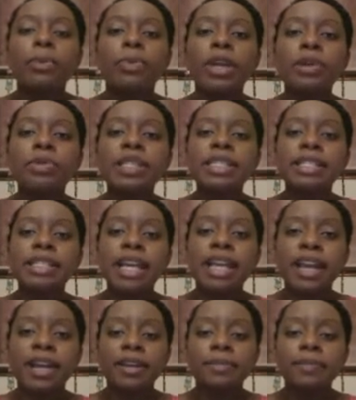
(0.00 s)
we would
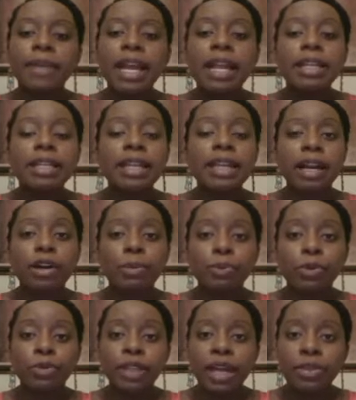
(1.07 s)
say la
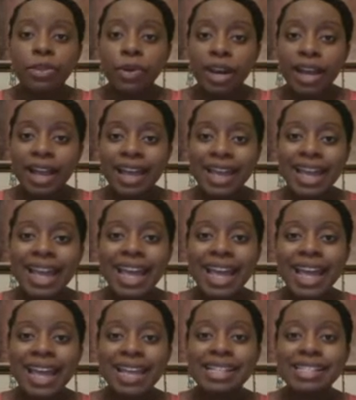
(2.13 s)
computadora
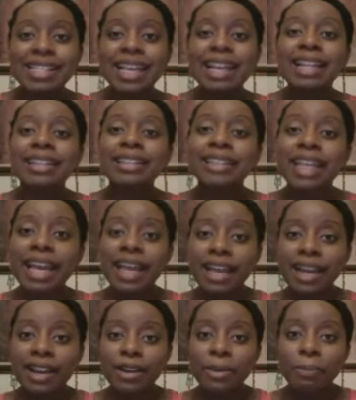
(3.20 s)
es
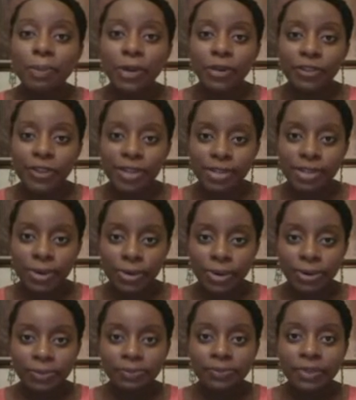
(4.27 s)
del profesor.
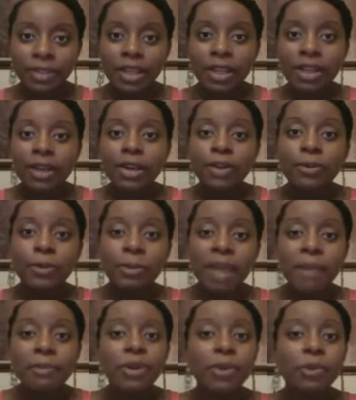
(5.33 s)

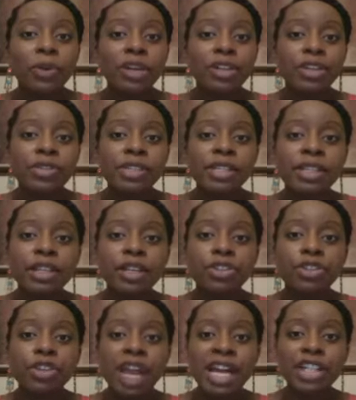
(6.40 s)
Remember, we are using the
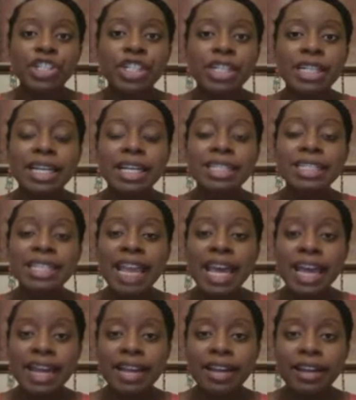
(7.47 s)
contraction
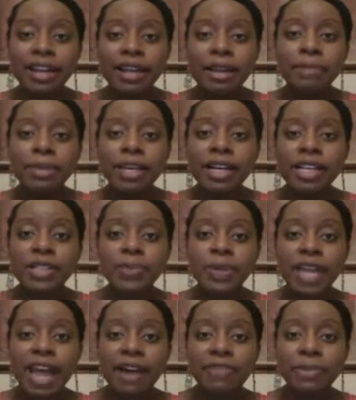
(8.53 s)
del because
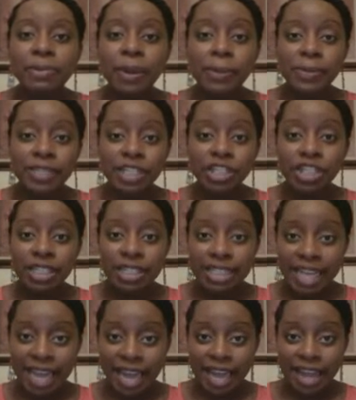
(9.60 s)
we have the preposition
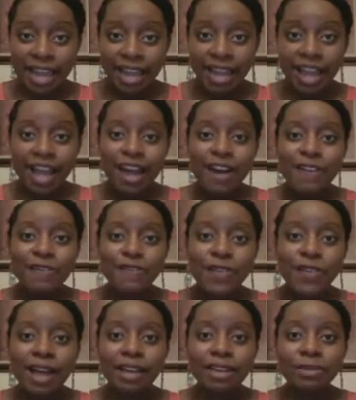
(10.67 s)
de
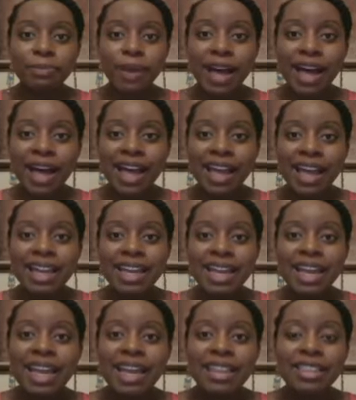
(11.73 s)
followed by
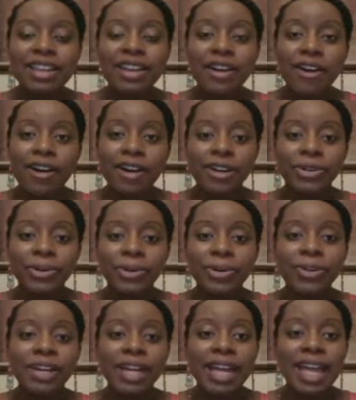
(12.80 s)
the
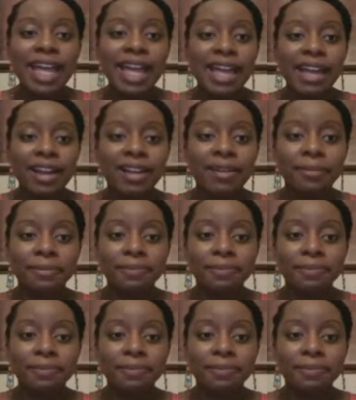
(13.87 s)
article el.